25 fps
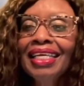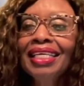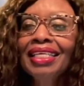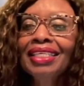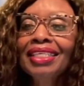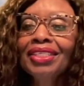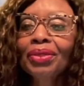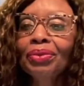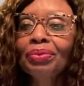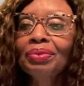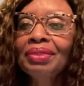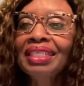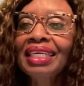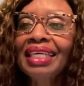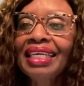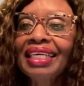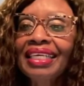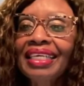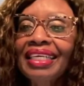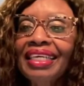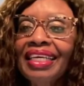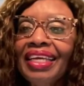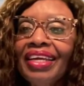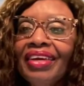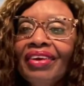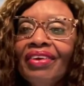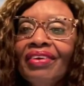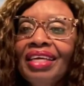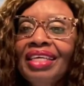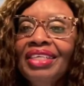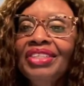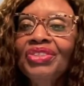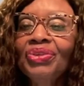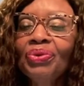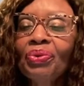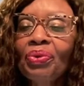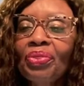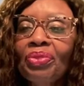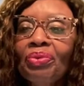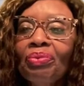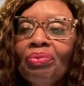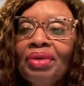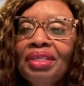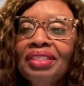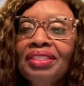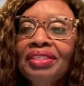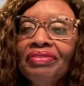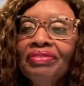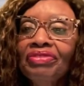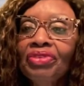So take care. Enjoy the
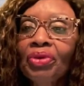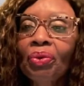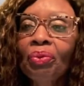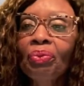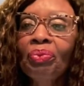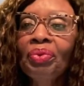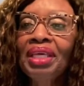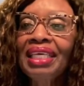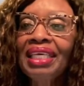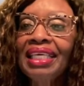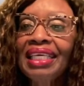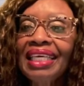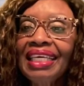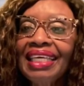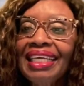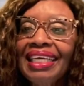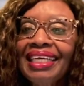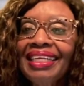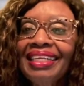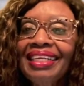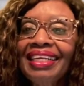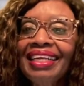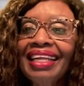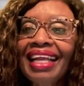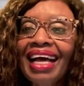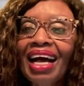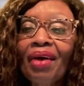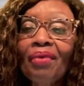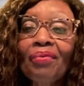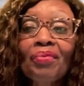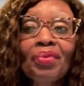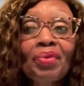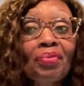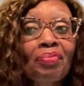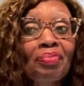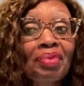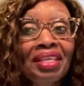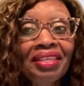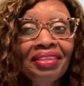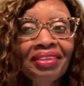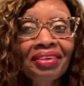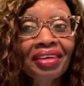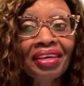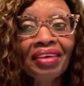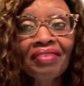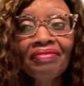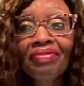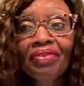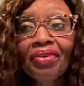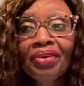rest of your weekend. And I will be
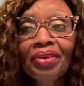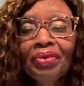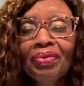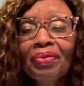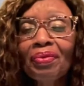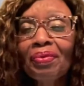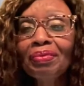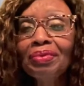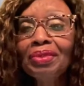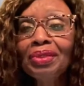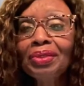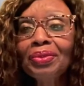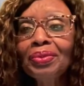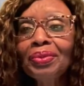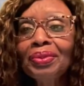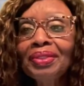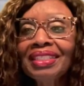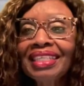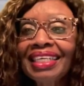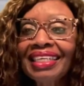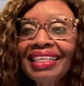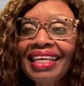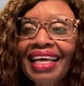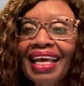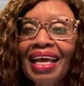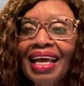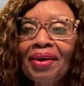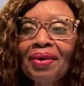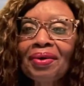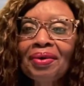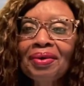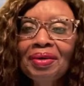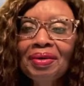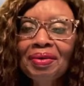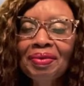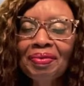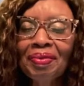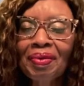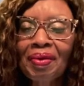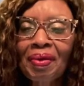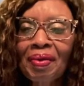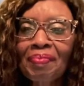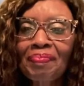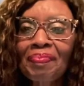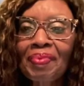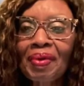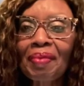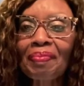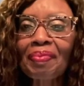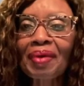looking for you on Tuesday now.
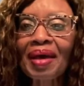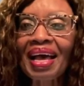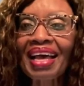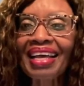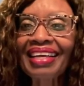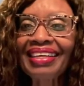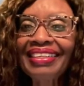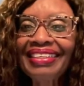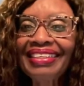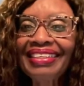Bye-bye.